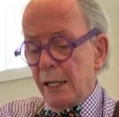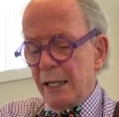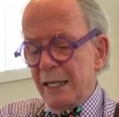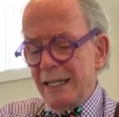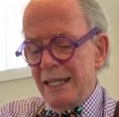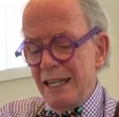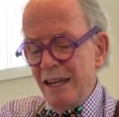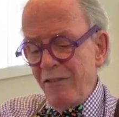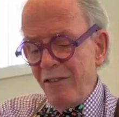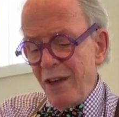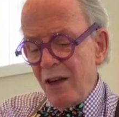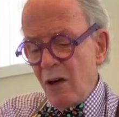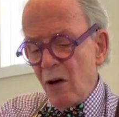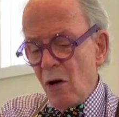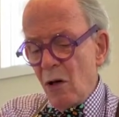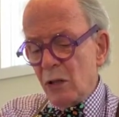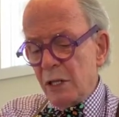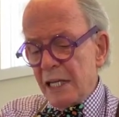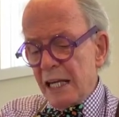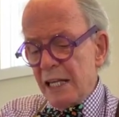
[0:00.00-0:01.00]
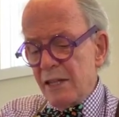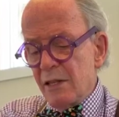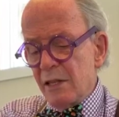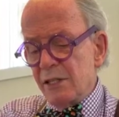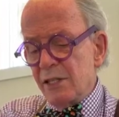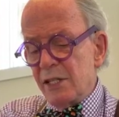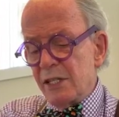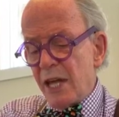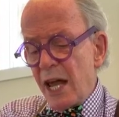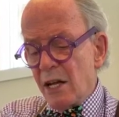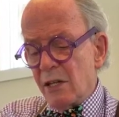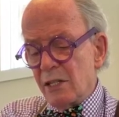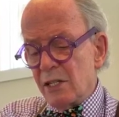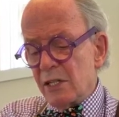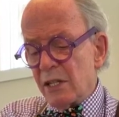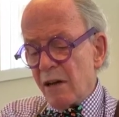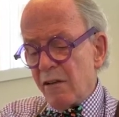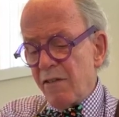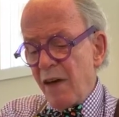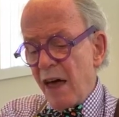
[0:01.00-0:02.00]
difficult in the sense
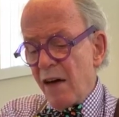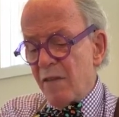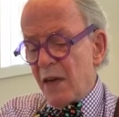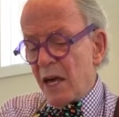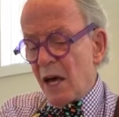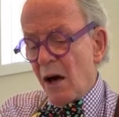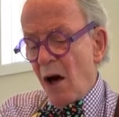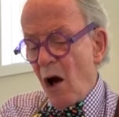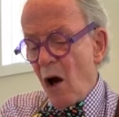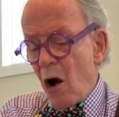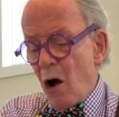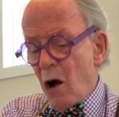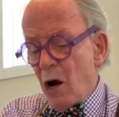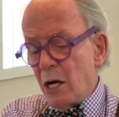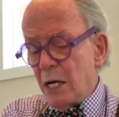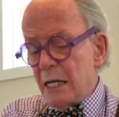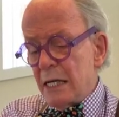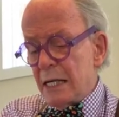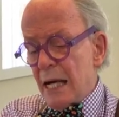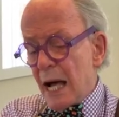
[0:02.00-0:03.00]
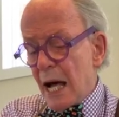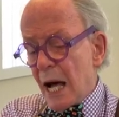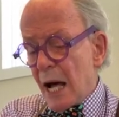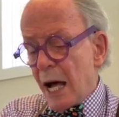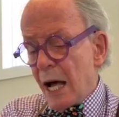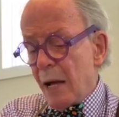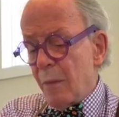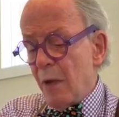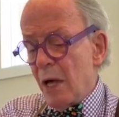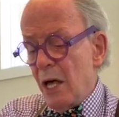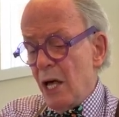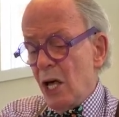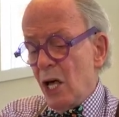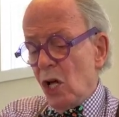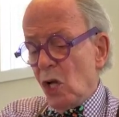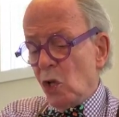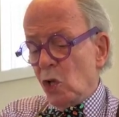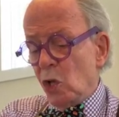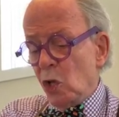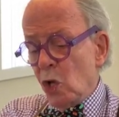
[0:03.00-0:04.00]
of having a hard time
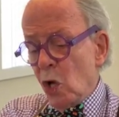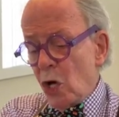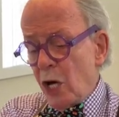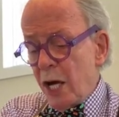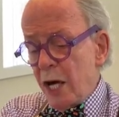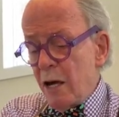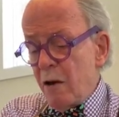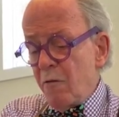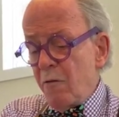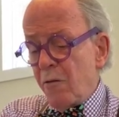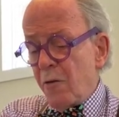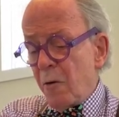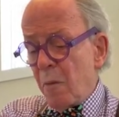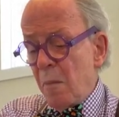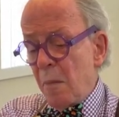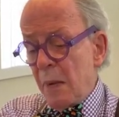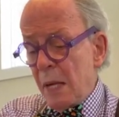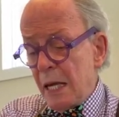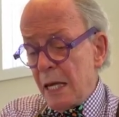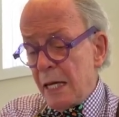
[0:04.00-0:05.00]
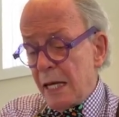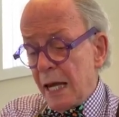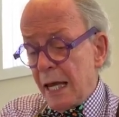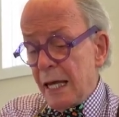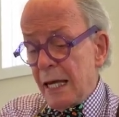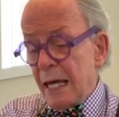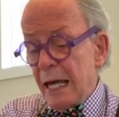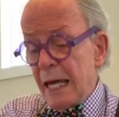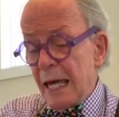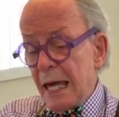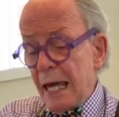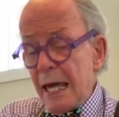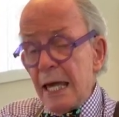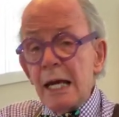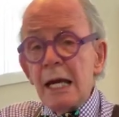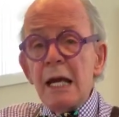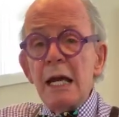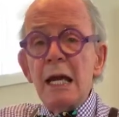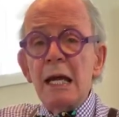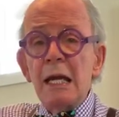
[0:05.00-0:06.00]
looking for meaning
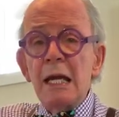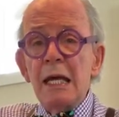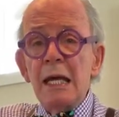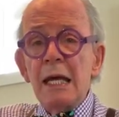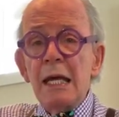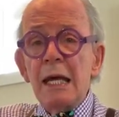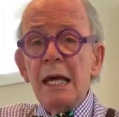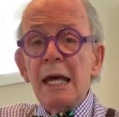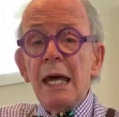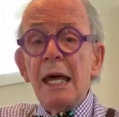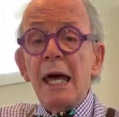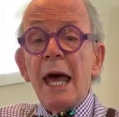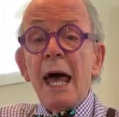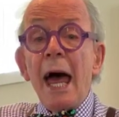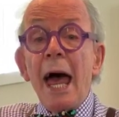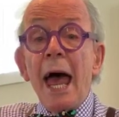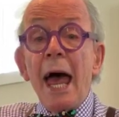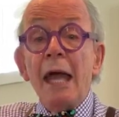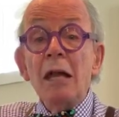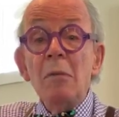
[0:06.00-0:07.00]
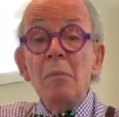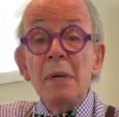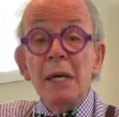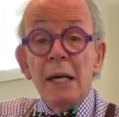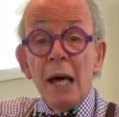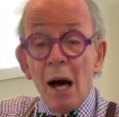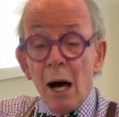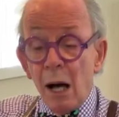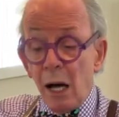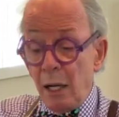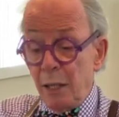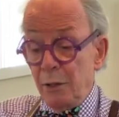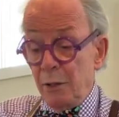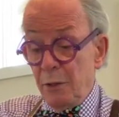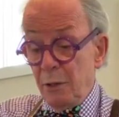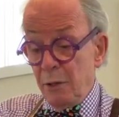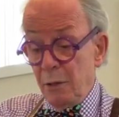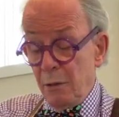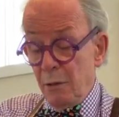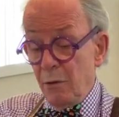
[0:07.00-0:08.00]
in and beyond
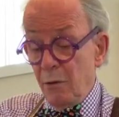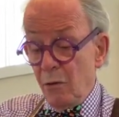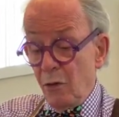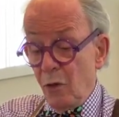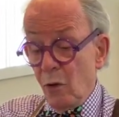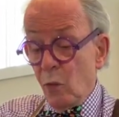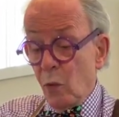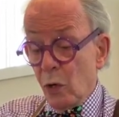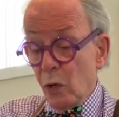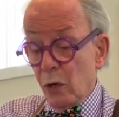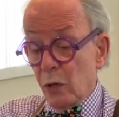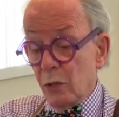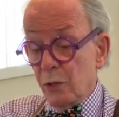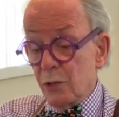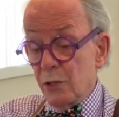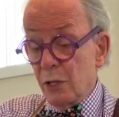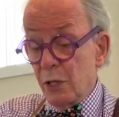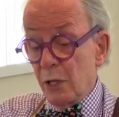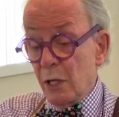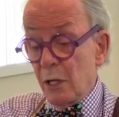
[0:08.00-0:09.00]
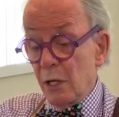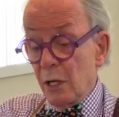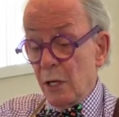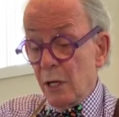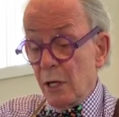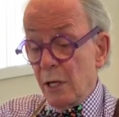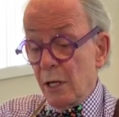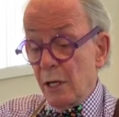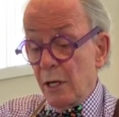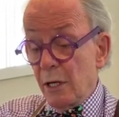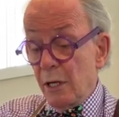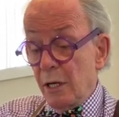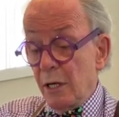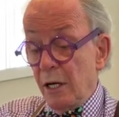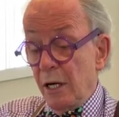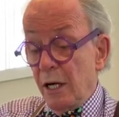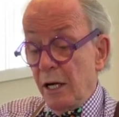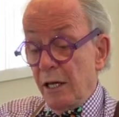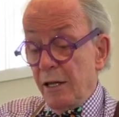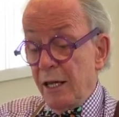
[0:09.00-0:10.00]
the words.
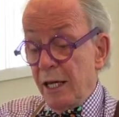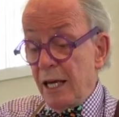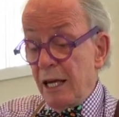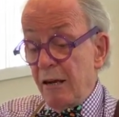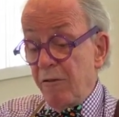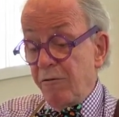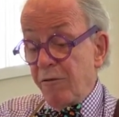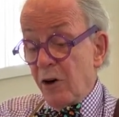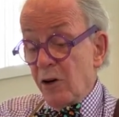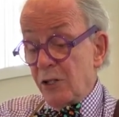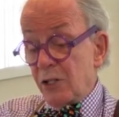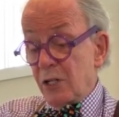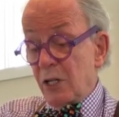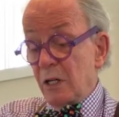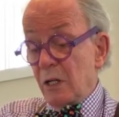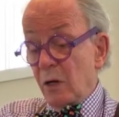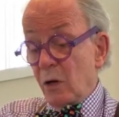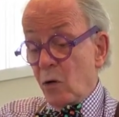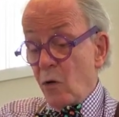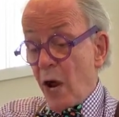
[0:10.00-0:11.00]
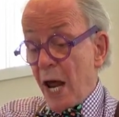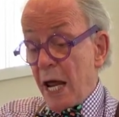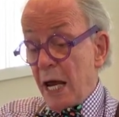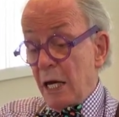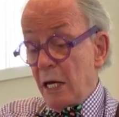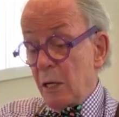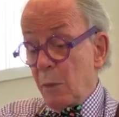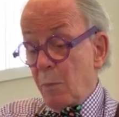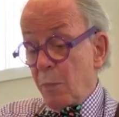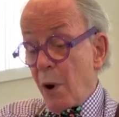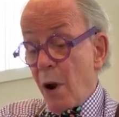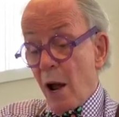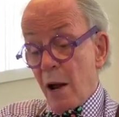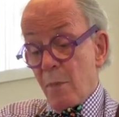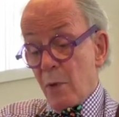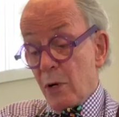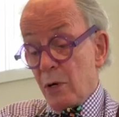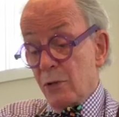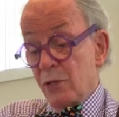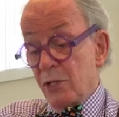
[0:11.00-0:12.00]
The first grade
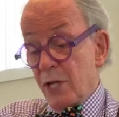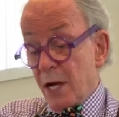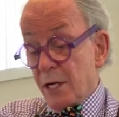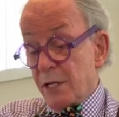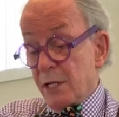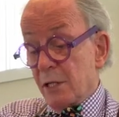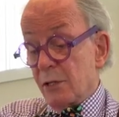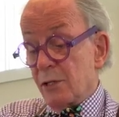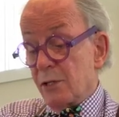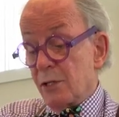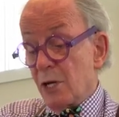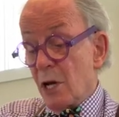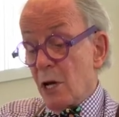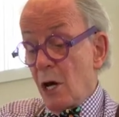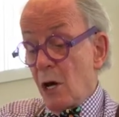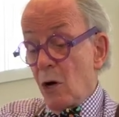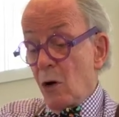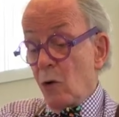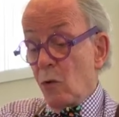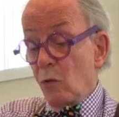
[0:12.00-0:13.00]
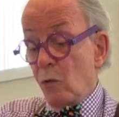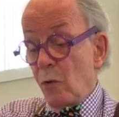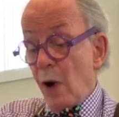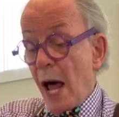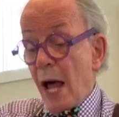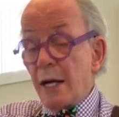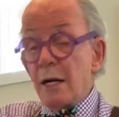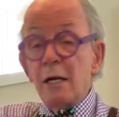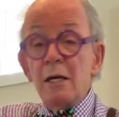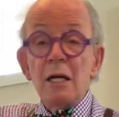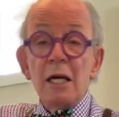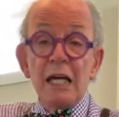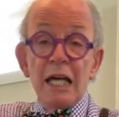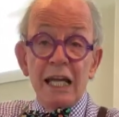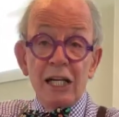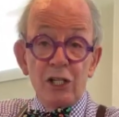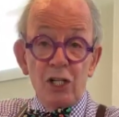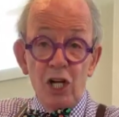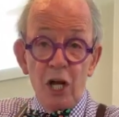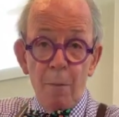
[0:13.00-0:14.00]
primer sentence, "Run,
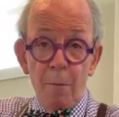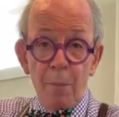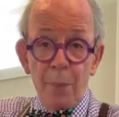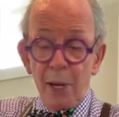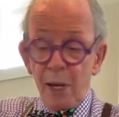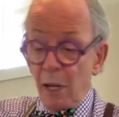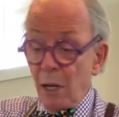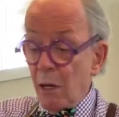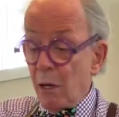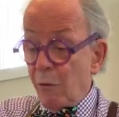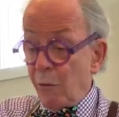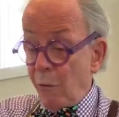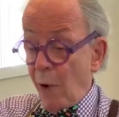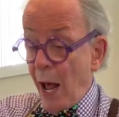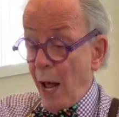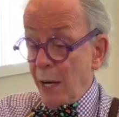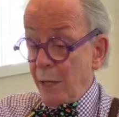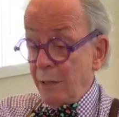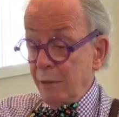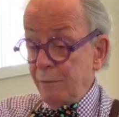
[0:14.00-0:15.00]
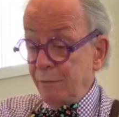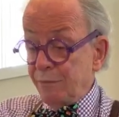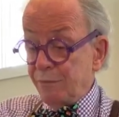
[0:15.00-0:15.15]
Jip, run,"